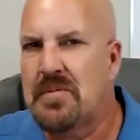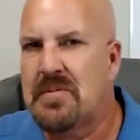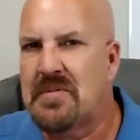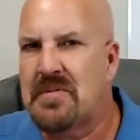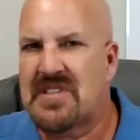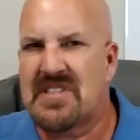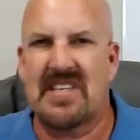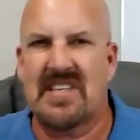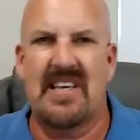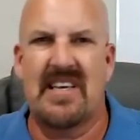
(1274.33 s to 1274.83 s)

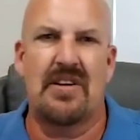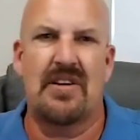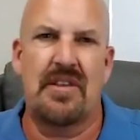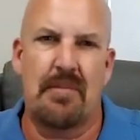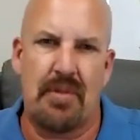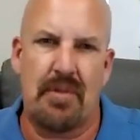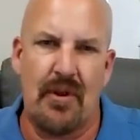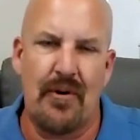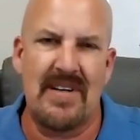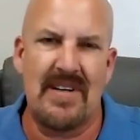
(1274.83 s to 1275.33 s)
skilled
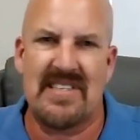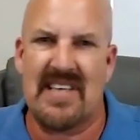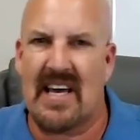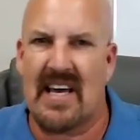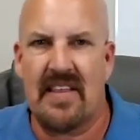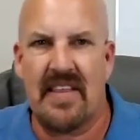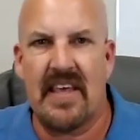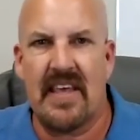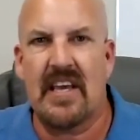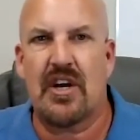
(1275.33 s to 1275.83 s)
employees out
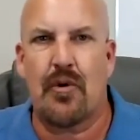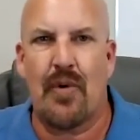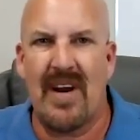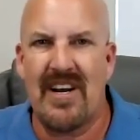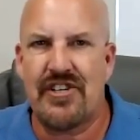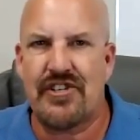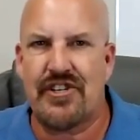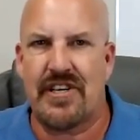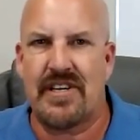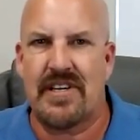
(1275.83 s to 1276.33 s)
of the
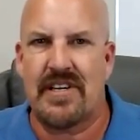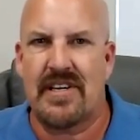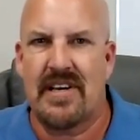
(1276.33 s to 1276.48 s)
equation.